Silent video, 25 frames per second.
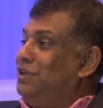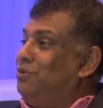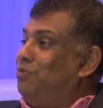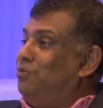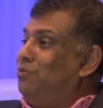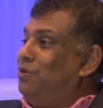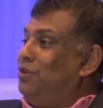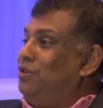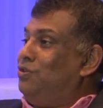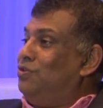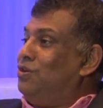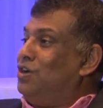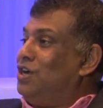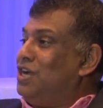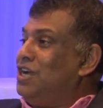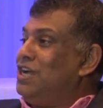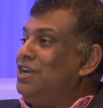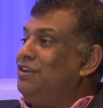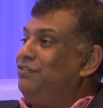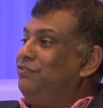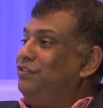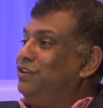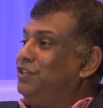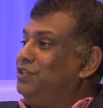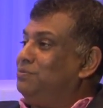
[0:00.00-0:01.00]
When you're
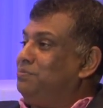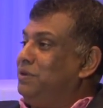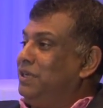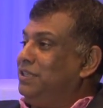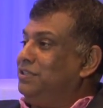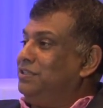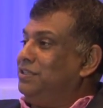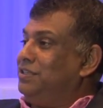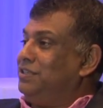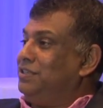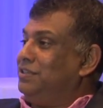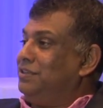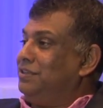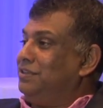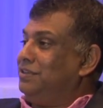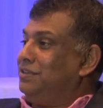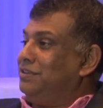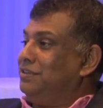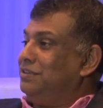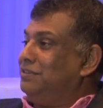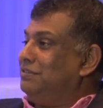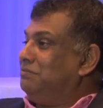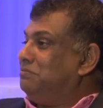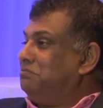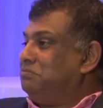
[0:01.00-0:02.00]
half expecting
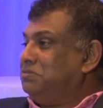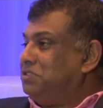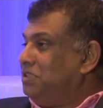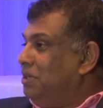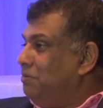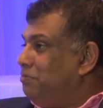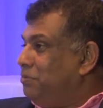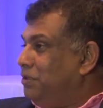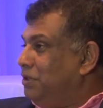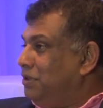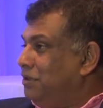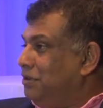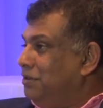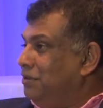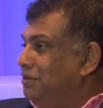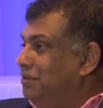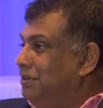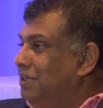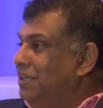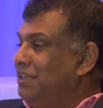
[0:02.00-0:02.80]
something,